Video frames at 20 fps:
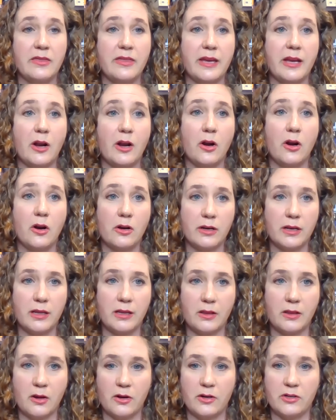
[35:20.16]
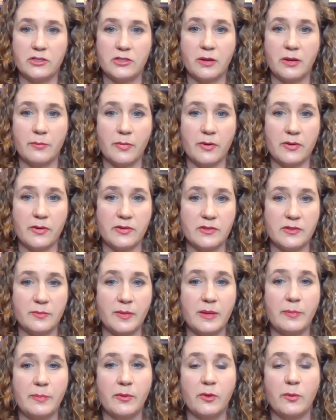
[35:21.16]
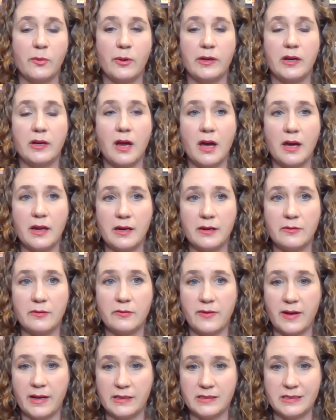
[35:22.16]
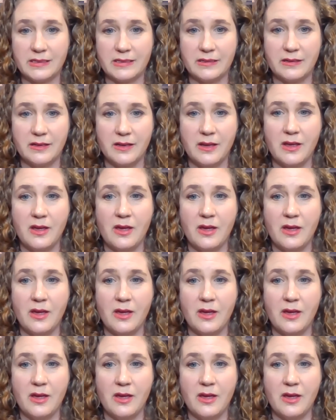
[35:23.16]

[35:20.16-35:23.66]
They hurt in large numbers people who are not infected